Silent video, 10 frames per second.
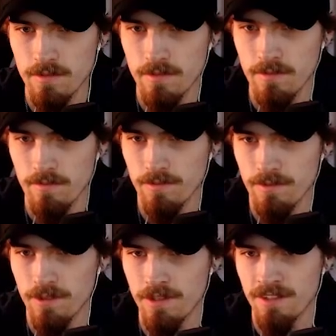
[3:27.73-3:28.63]

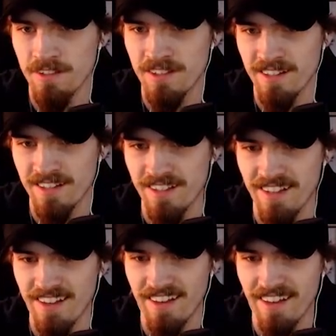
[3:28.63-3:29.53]

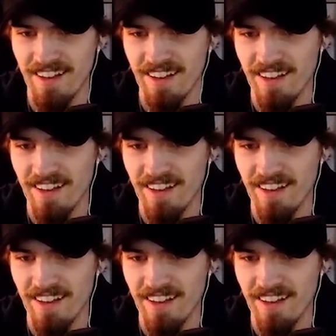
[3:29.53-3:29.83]
Nothing is said.